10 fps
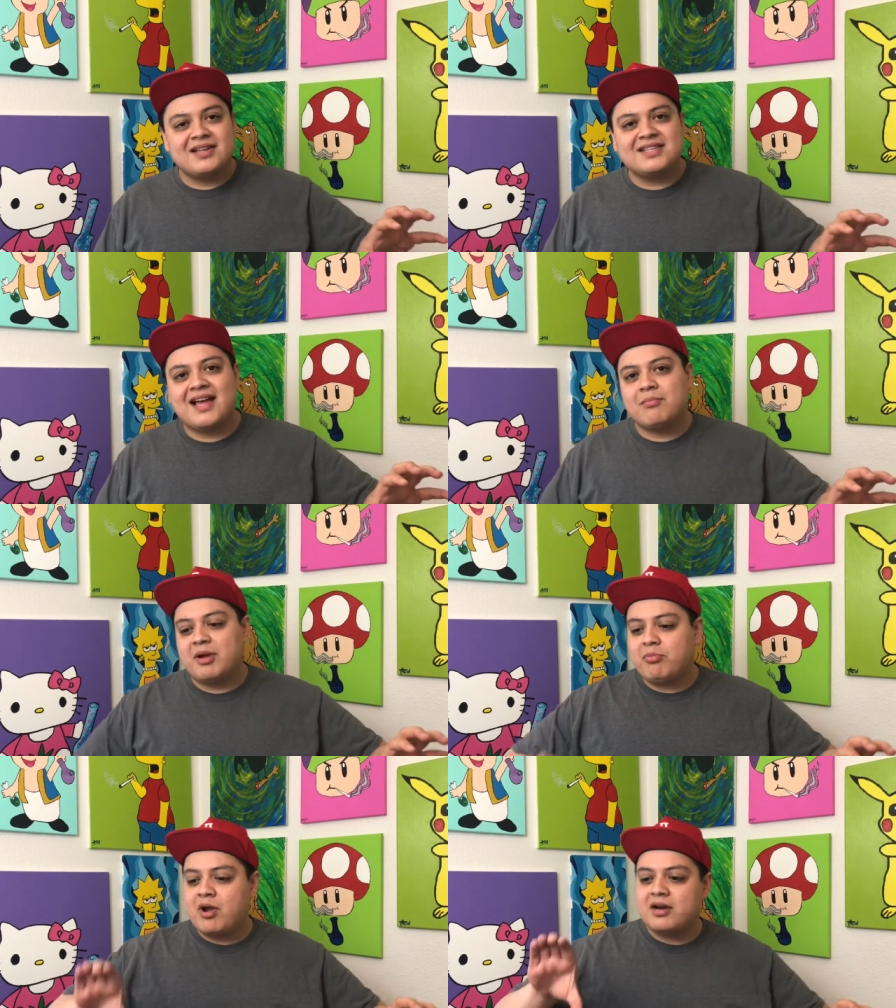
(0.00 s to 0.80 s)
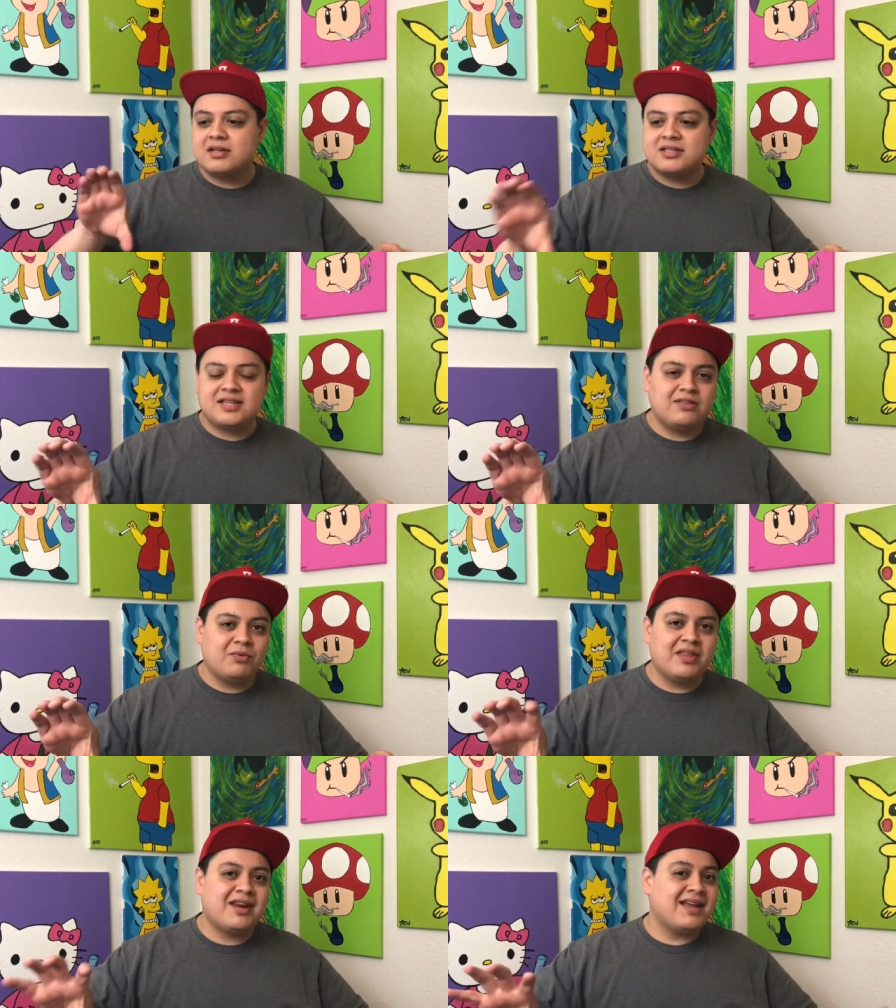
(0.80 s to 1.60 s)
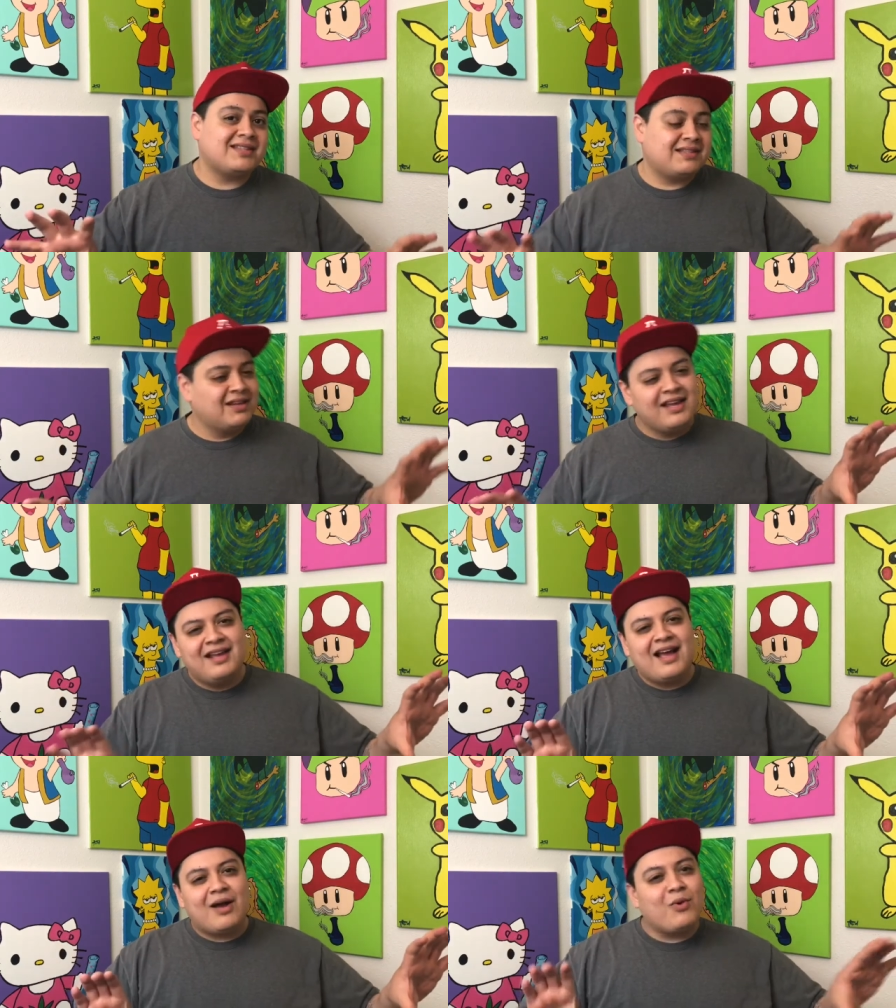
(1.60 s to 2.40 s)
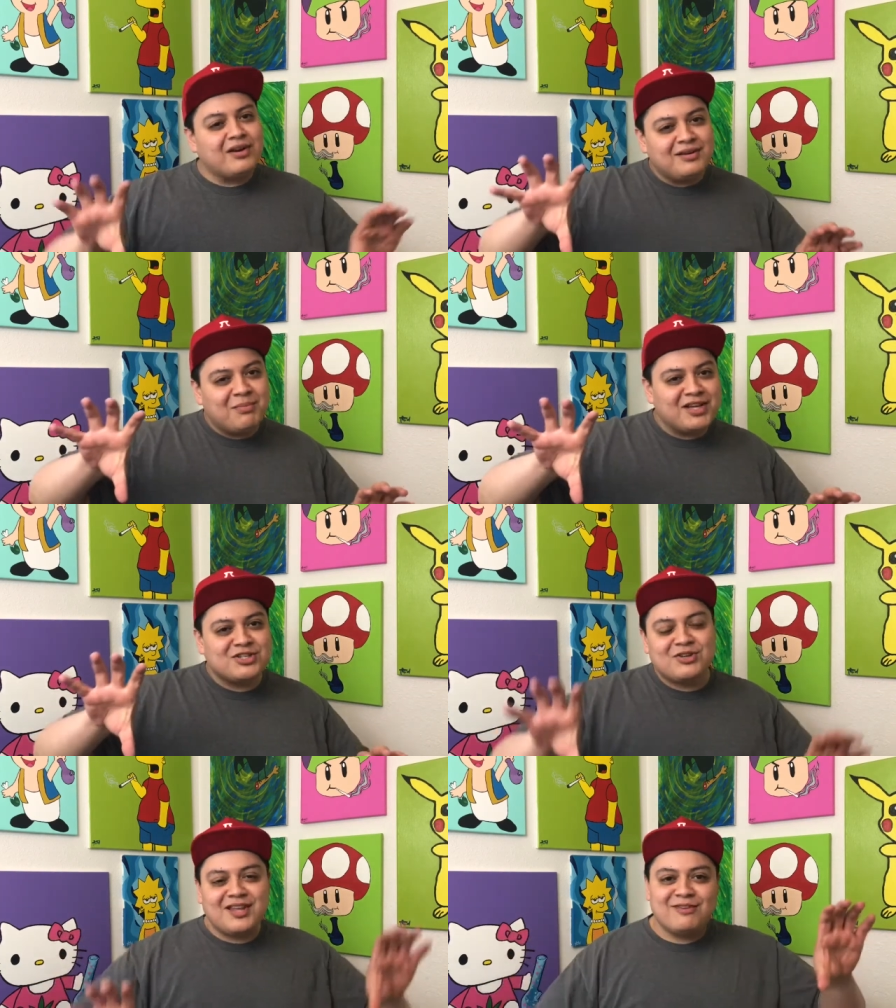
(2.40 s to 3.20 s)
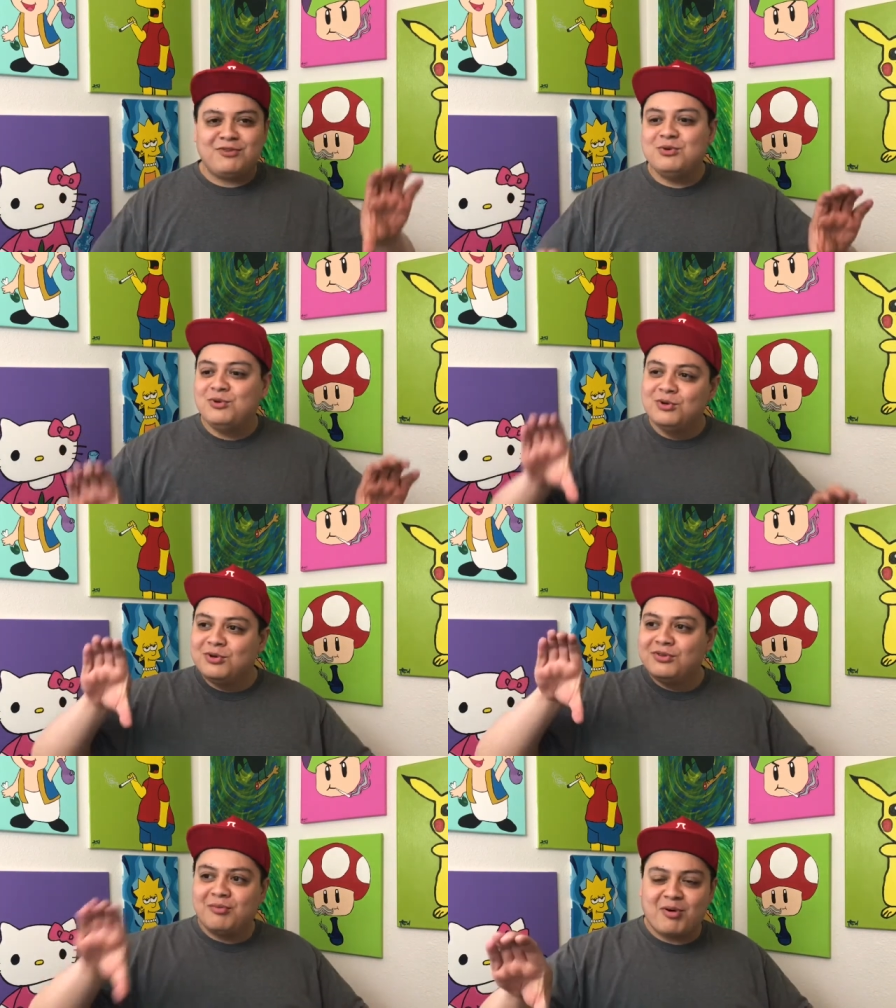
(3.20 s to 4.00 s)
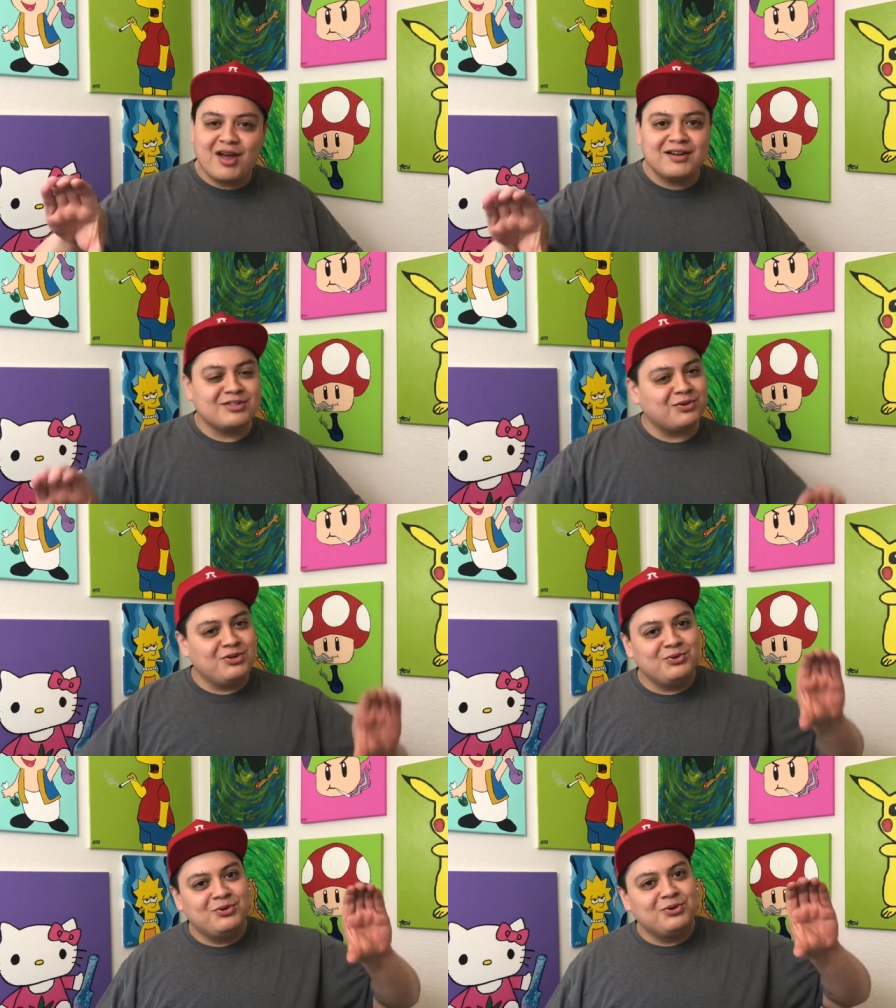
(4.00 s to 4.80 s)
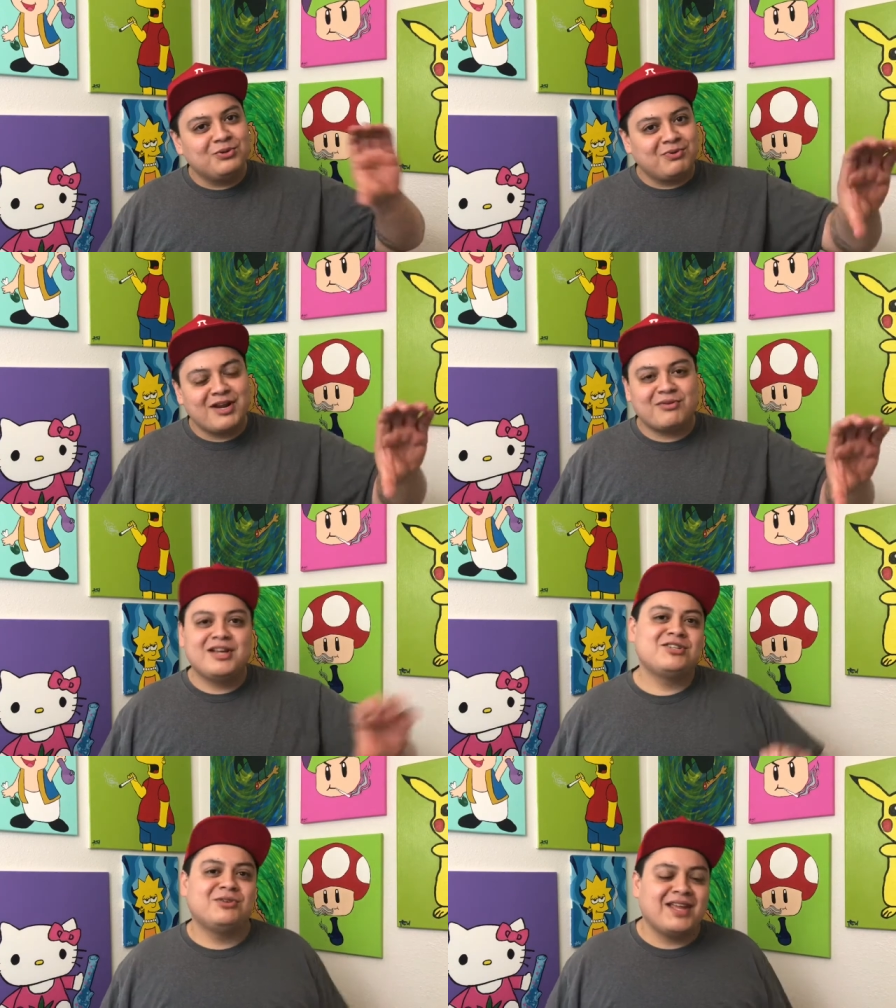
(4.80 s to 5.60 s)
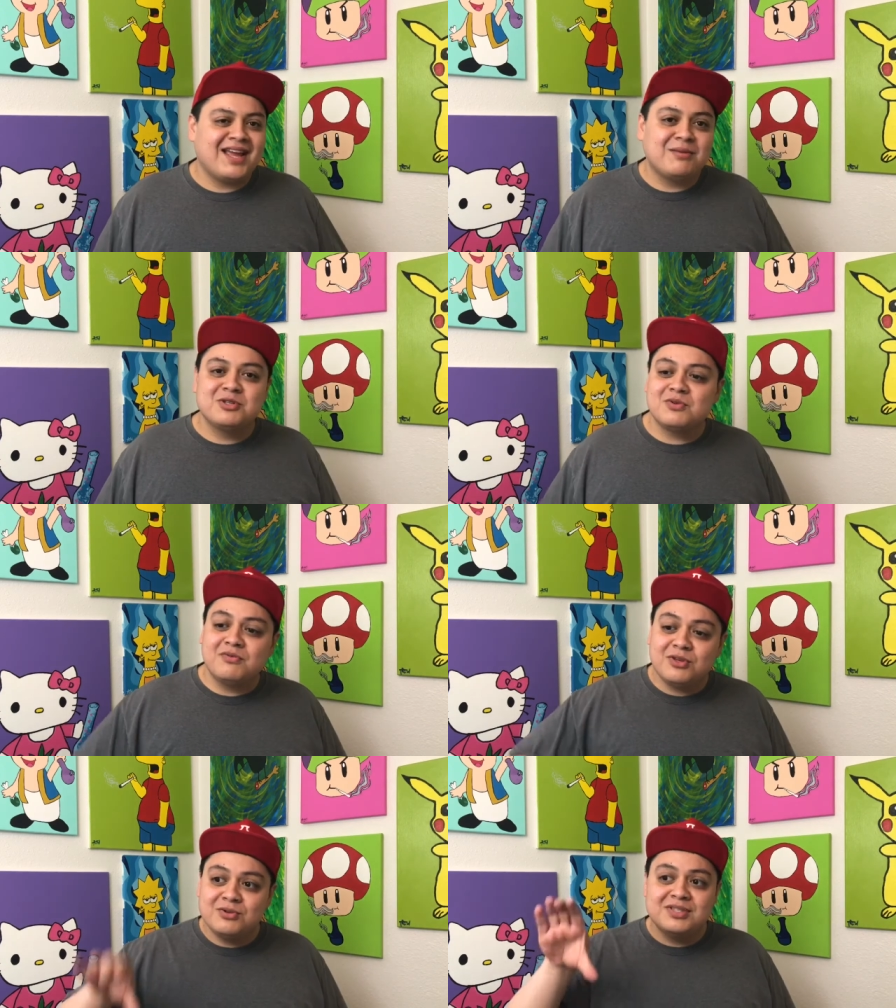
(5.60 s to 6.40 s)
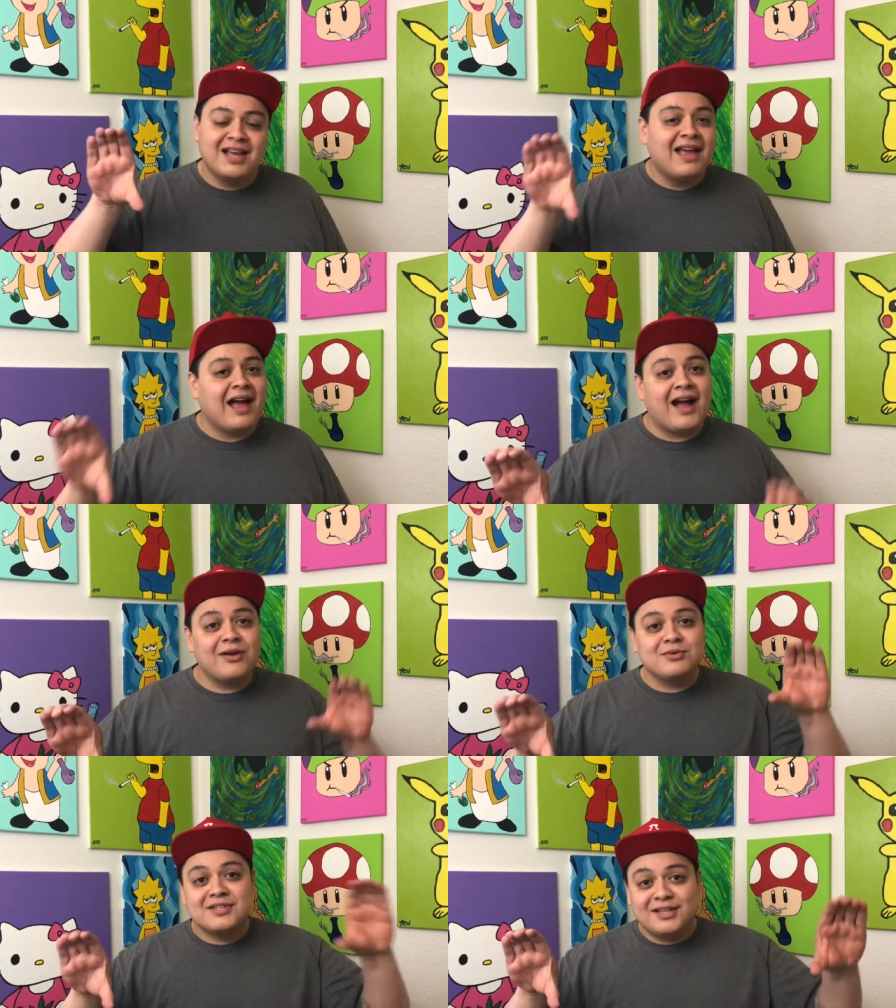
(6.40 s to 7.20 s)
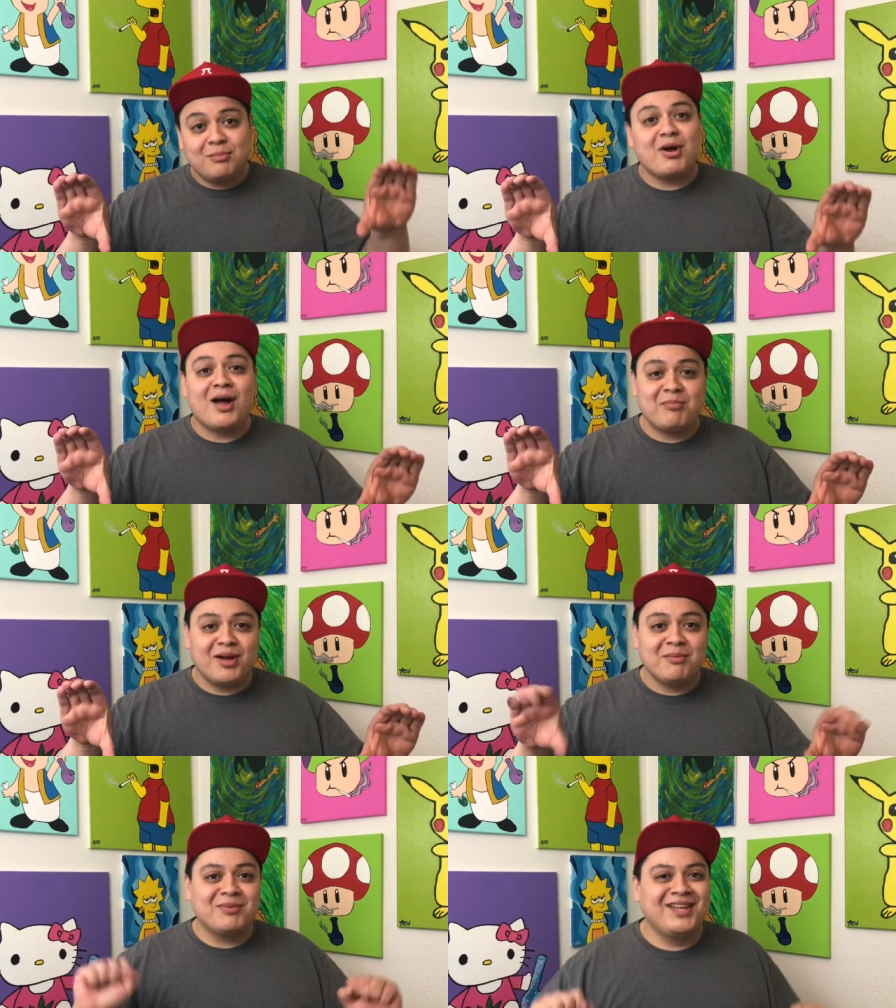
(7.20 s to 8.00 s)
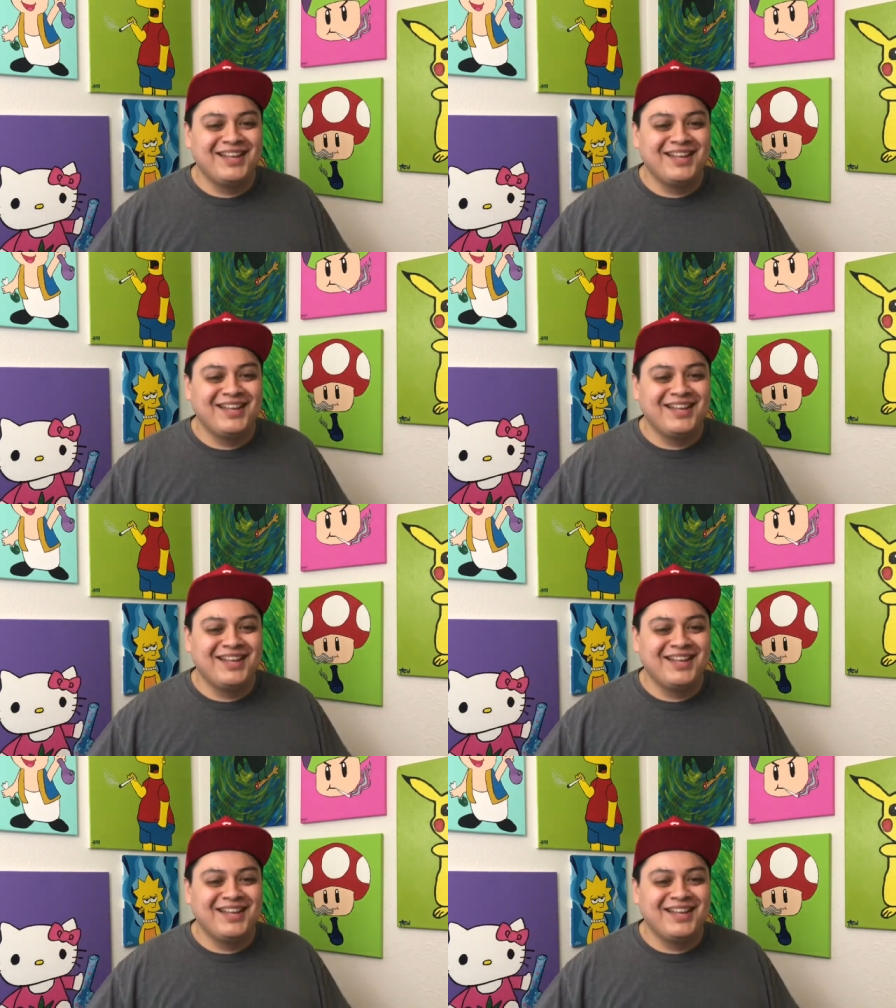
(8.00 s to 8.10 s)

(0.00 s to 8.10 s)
tag my products and the way that I wanted to make sure that if you Googled the product or you Googled recreational cannabis reviews, I was going to pop up